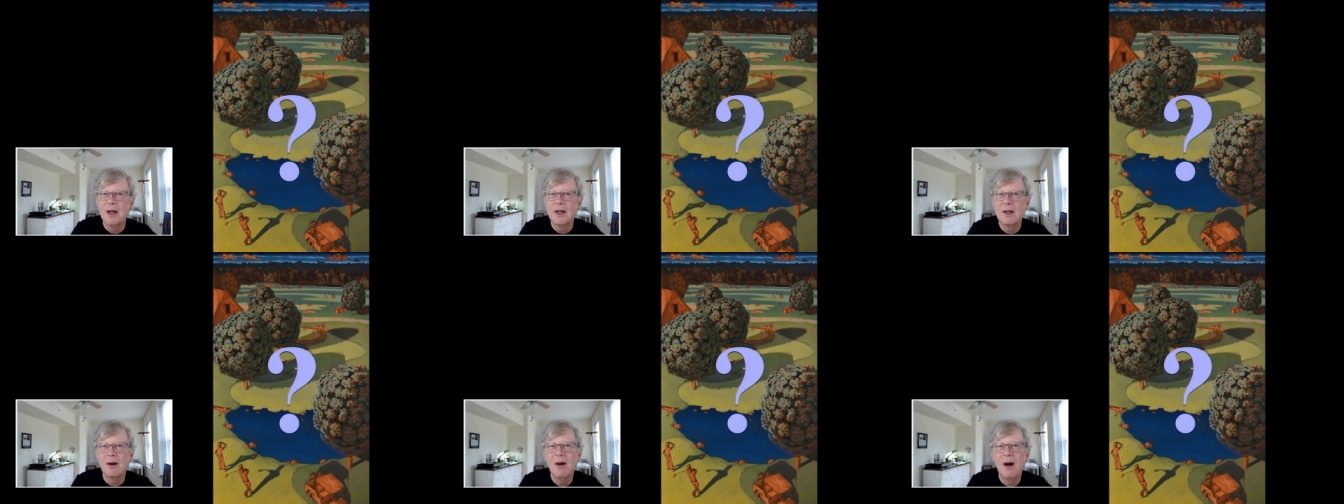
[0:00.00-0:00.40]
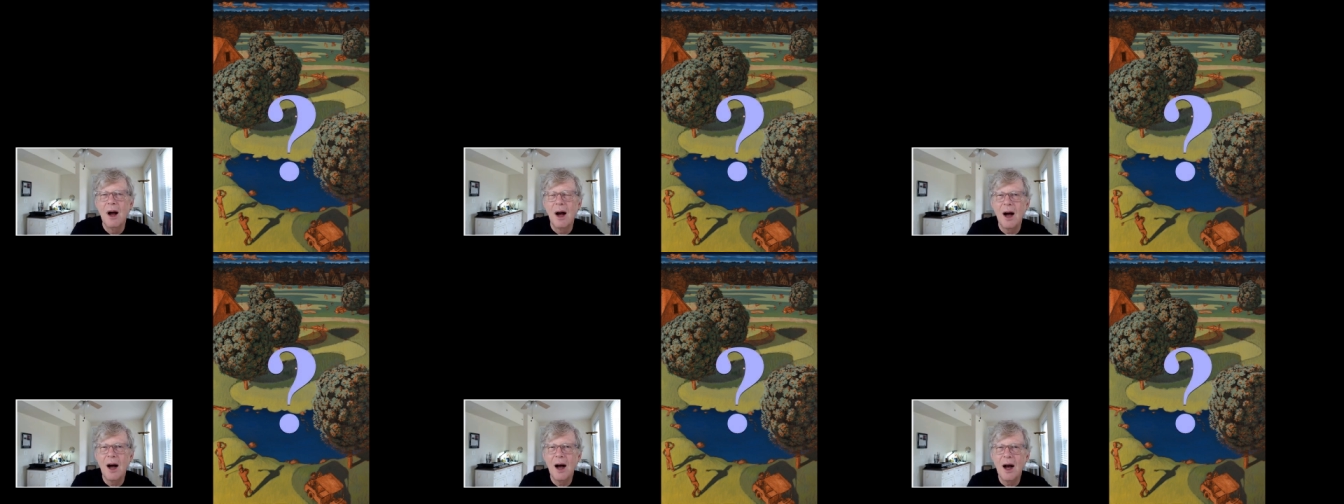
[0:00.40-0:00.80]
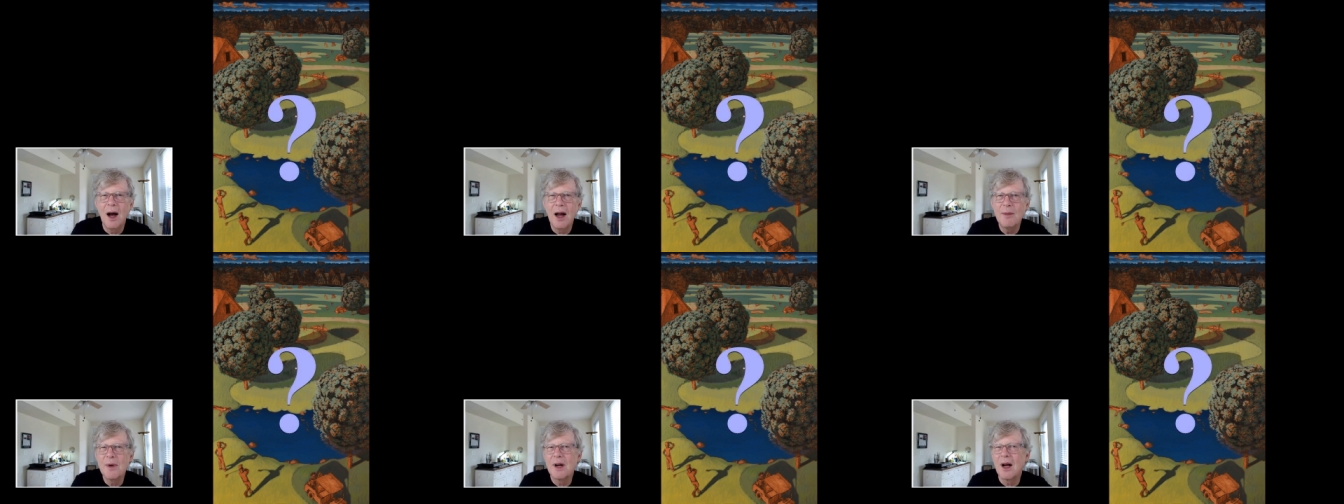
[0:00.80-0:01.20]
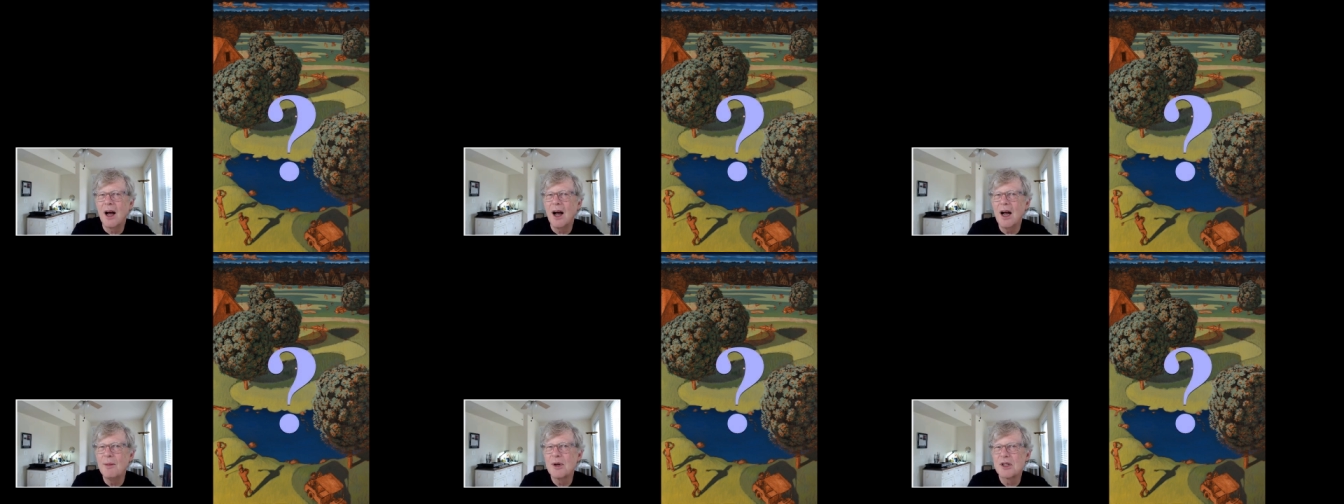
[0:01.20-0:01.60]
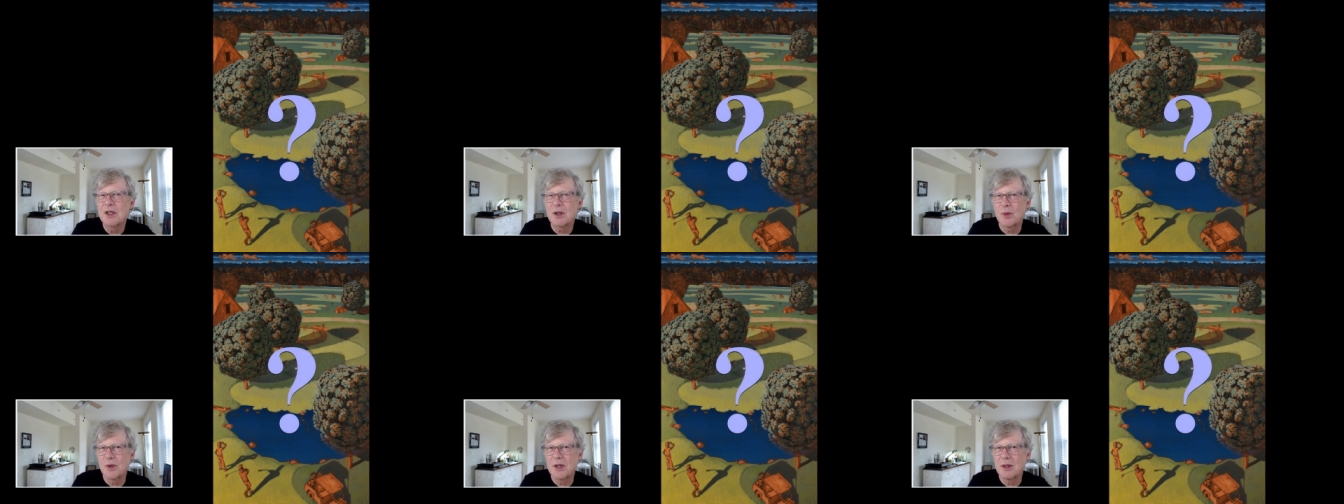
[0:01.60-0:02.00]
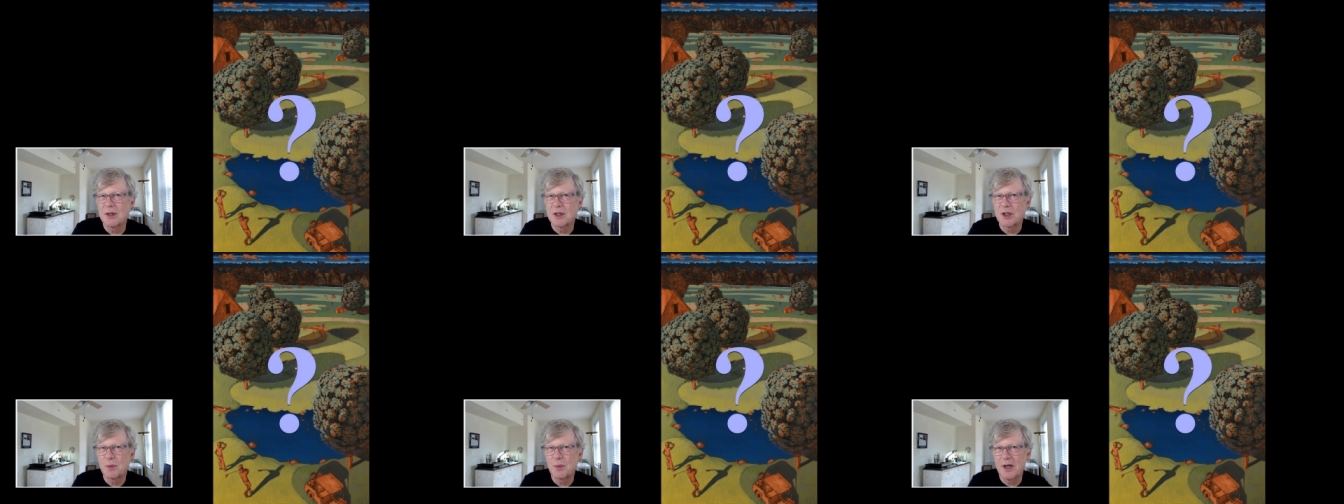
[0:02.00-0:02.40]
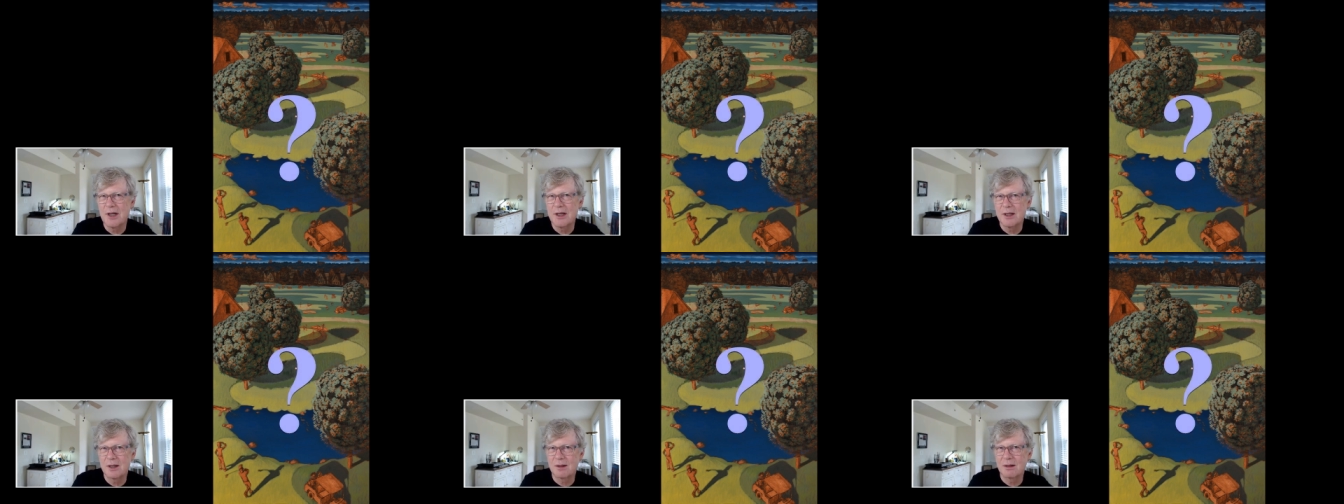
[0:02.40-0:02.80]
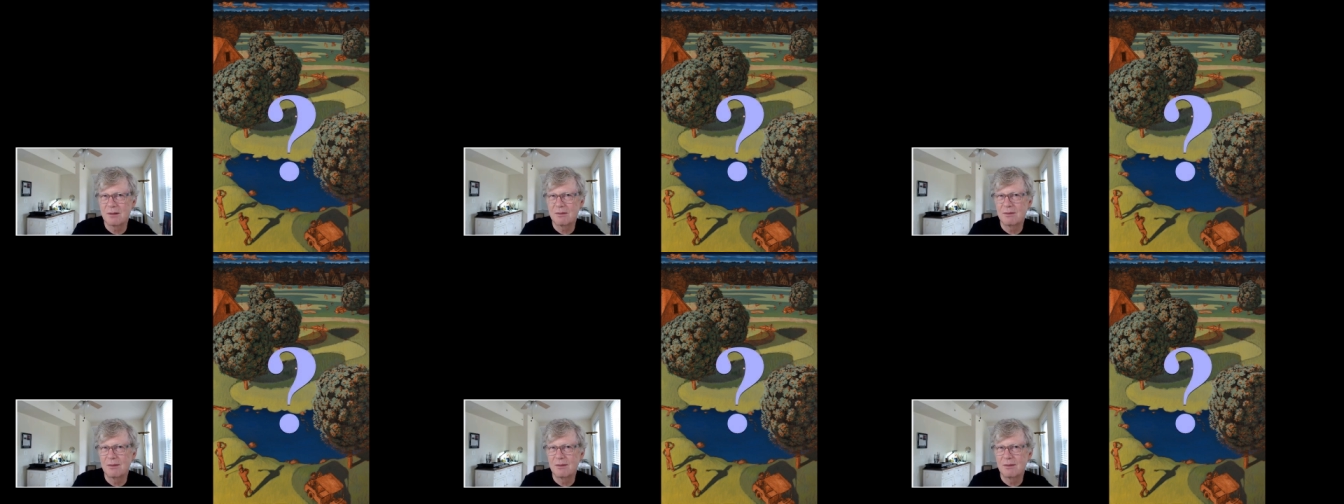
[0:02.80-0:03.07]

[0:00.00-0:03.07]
You know, I'm a, I'm a surrealist painter.